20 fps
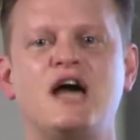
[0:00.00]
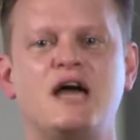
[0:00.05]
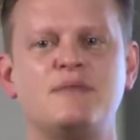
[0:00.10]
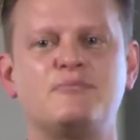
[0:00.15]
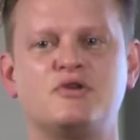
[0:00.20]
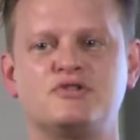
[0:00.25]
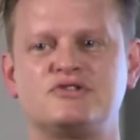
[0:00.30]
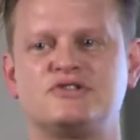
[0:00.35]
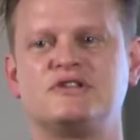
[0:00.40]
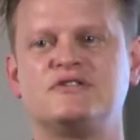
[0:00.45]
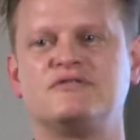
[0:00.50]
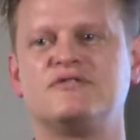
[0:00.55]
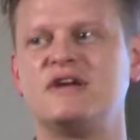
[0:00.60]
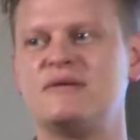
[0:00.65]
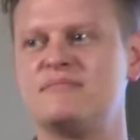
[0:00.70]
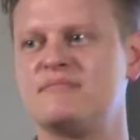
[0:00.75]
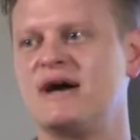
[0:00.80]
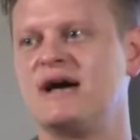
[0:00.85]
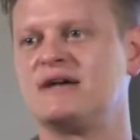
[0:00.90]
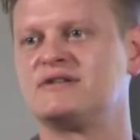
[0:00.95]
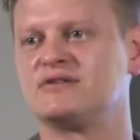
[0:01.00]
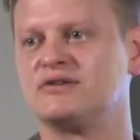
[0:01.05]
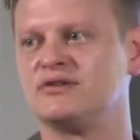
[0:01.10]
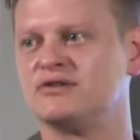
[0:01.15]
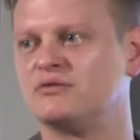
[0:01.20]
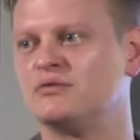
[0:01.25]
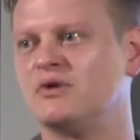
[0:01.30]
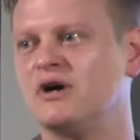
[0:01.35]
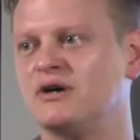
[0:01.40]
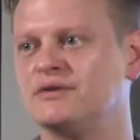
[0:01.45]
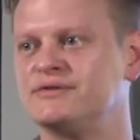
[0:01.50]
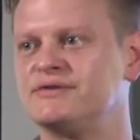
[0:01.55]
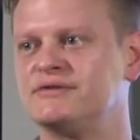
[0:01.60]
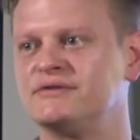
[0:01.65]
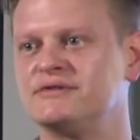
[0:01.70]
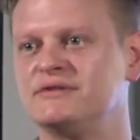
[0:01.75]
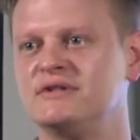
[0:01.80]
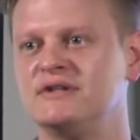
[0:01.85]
a positive impact on the world,